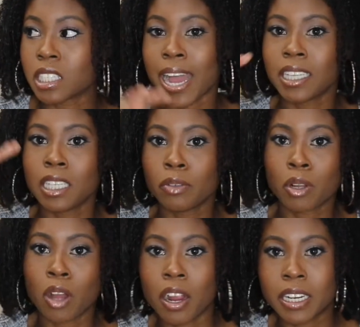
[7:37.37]
highly
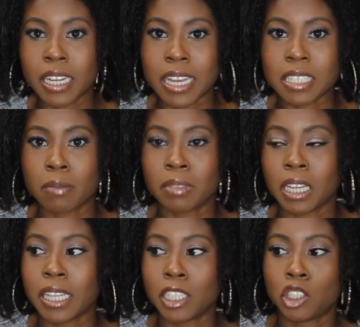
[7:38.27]
regarded as
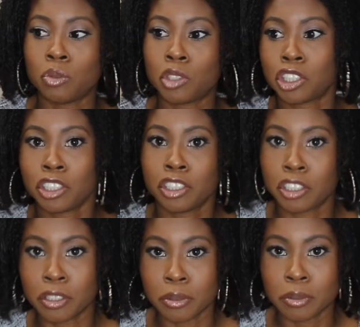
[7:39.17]
something that you should
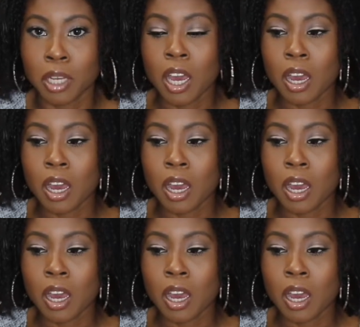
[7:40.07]
do,